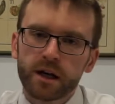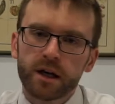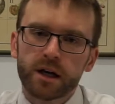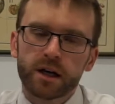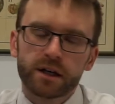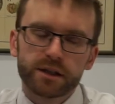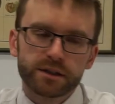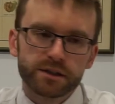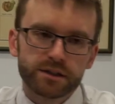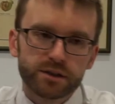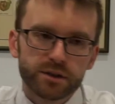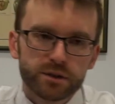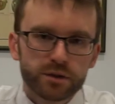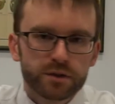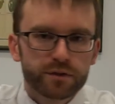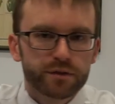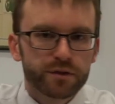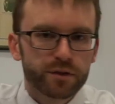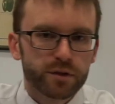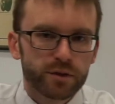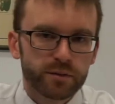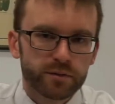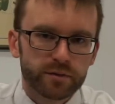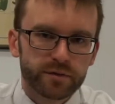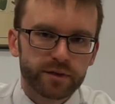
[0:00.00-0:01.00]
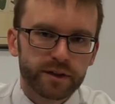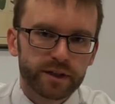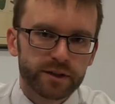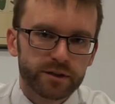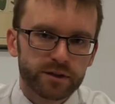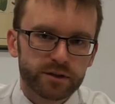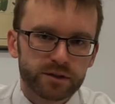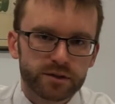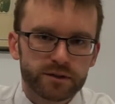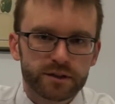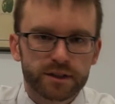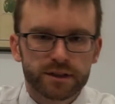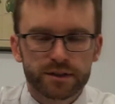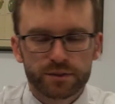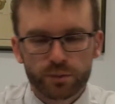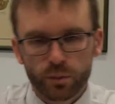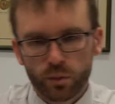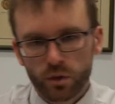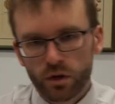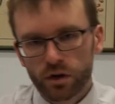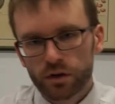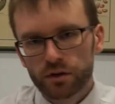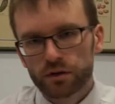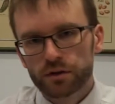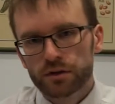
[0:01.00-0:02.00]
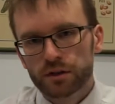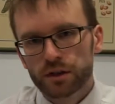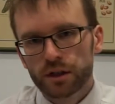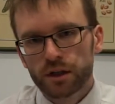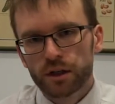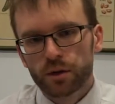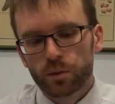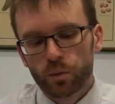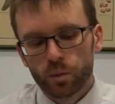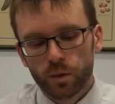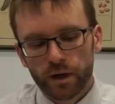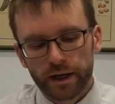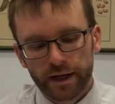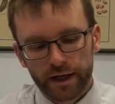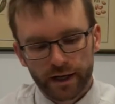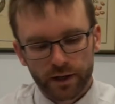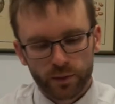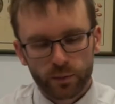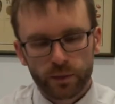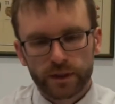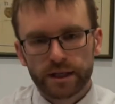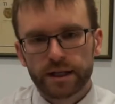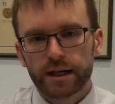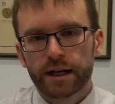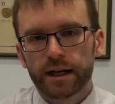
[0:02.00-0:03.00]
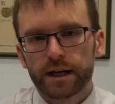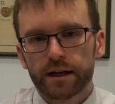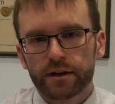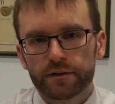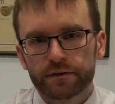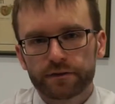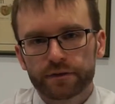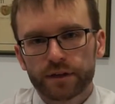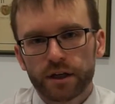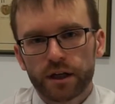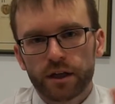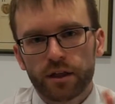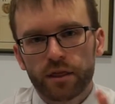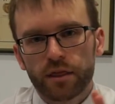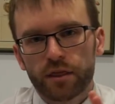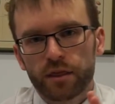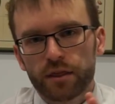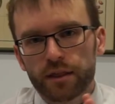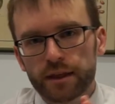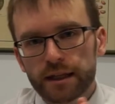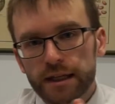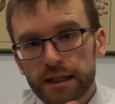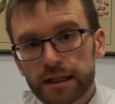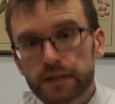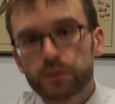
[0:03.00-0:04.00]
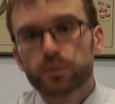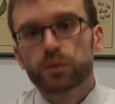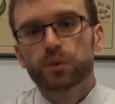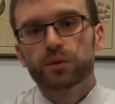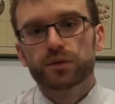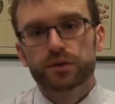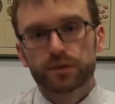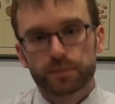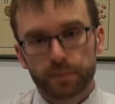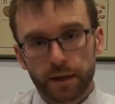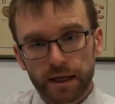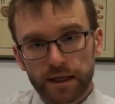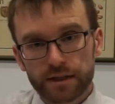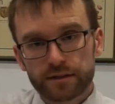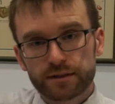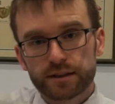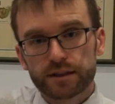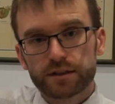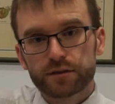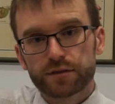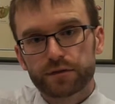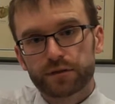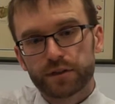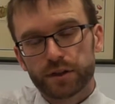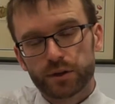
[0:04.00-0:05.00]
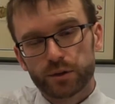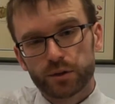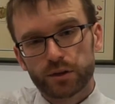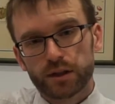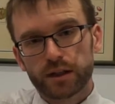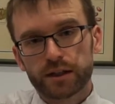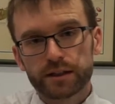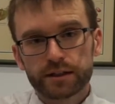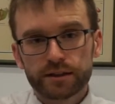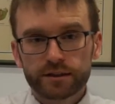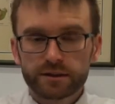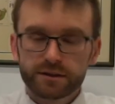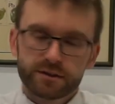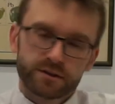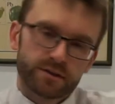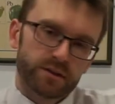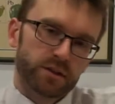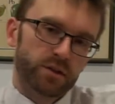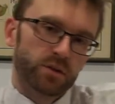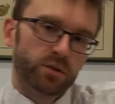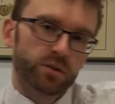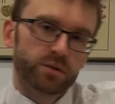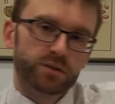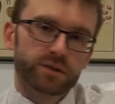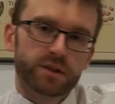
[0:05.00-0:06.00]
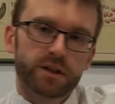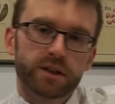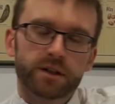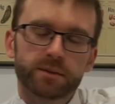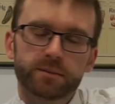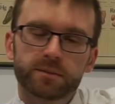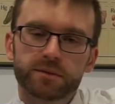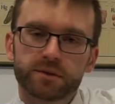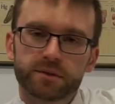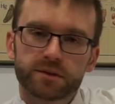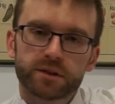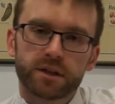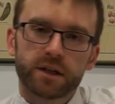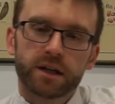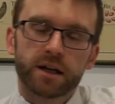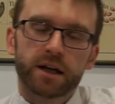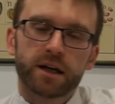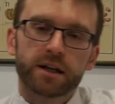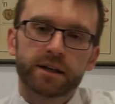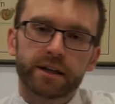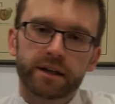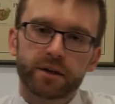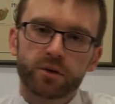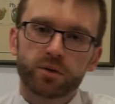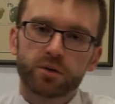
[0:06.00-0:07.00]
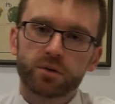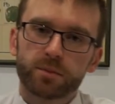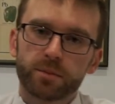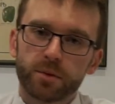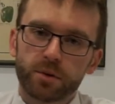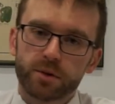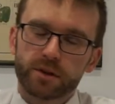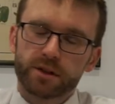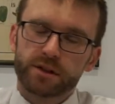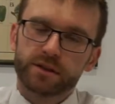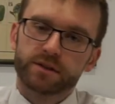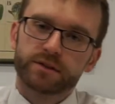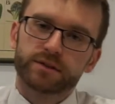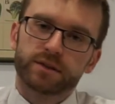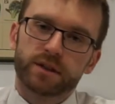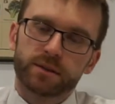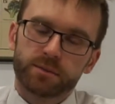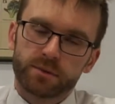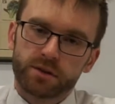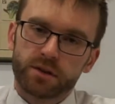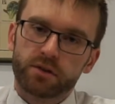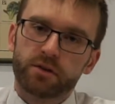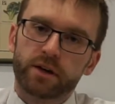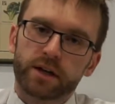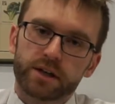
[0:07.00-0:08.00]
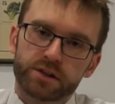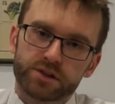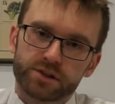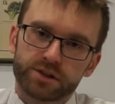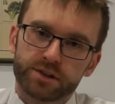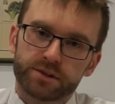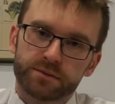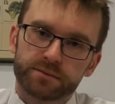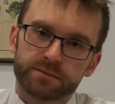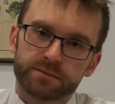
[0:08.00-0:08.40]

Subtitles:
a uniform field is one where we have equal spacing of field lines at all times and they all point in the same direction.